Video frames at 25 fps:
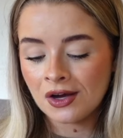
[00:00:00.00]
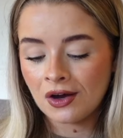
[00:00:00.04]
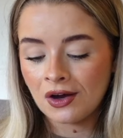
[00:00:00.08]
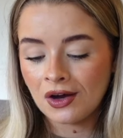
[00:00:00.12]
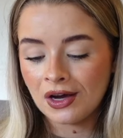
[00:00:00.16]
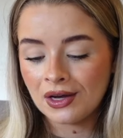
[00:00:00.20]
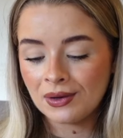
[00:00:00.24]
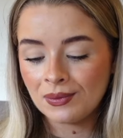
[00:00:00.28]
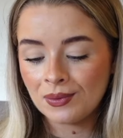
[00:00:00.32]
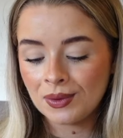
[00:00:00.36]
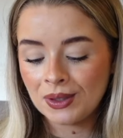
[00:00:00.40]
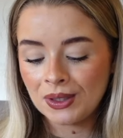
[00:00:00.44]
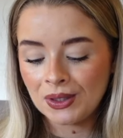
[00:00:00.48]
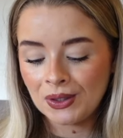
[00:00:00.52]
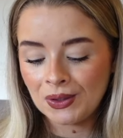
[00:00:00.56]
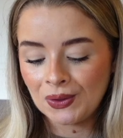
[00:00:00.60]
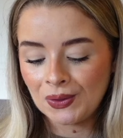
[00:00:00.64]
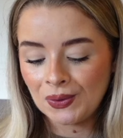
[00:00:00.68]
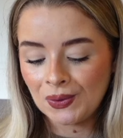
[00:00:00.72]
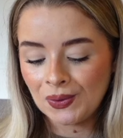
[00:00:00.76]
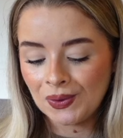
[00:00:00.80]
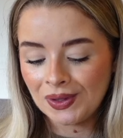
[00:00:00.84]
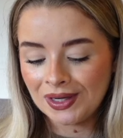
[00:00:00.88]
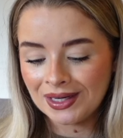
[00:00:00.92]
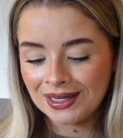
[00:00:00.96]
I
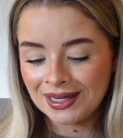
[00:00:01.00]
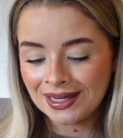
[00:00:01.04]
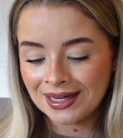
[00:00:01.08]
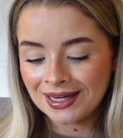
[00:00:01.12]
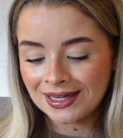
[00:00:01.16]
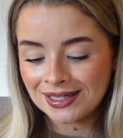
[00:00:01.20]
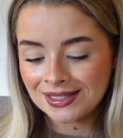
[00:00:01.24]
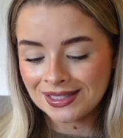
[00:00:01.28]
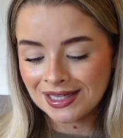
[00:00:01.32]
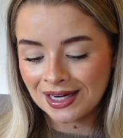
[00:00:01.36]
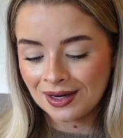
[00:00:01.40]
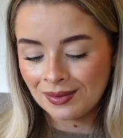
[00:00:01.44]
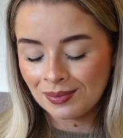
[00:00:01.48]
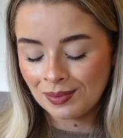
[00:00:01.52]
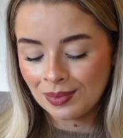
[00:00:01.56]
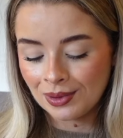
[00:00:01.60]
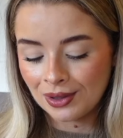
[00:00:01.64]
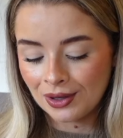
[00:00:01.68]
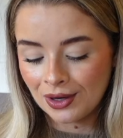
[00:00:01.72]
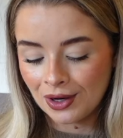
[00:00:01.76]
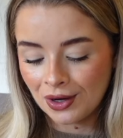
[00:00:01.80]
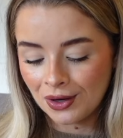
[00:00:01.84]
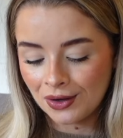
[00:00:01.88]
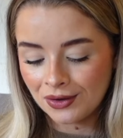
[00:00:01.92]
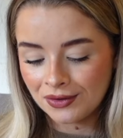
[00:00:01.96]
will link down
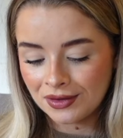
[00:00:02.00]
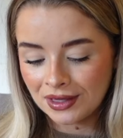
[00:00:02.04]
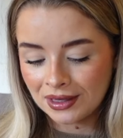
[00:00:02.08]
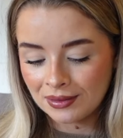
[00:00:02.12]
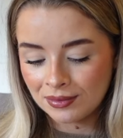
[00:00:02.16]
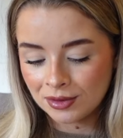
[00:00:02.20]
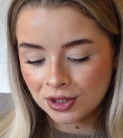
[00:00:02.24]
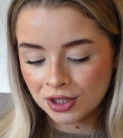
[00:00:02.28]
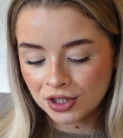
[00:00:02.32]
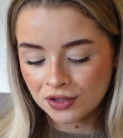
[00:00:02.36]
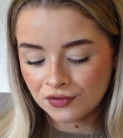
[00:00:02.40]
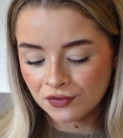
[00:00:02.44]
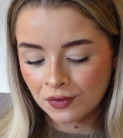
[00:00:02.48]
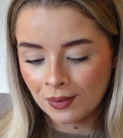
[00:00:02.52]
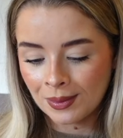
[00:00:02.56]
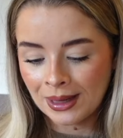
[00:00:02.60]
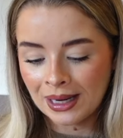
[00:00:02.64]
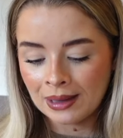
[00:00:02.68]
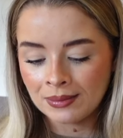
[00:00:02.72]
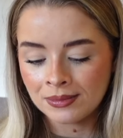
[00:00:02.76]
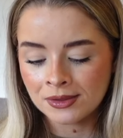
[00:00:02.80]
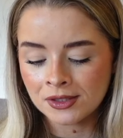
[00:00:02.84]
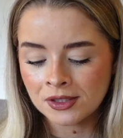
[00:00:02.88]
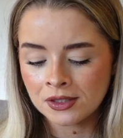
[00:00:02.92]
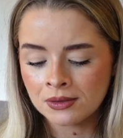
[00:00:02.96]
below. They were just from
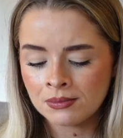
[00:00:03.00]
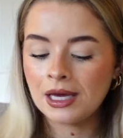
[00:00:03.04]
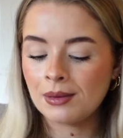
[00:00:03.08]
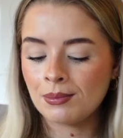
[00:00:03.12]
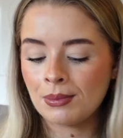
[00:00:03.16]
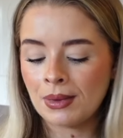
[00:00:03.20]
Amazon.